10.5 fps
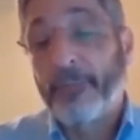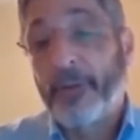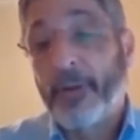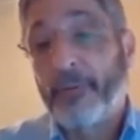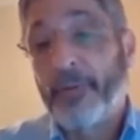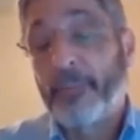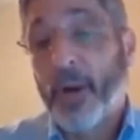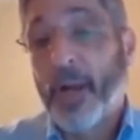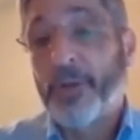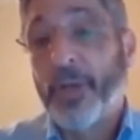of the
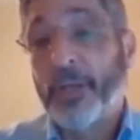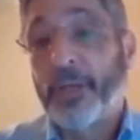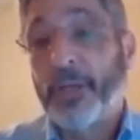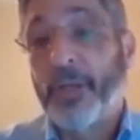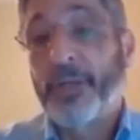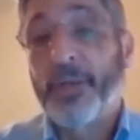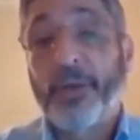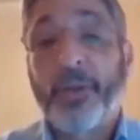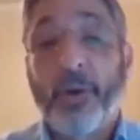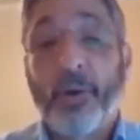project
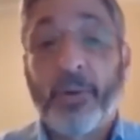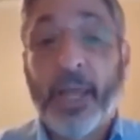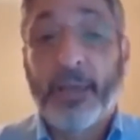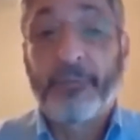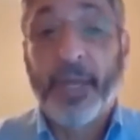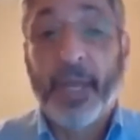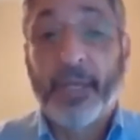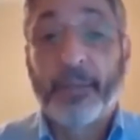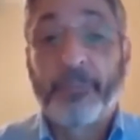until the go live date.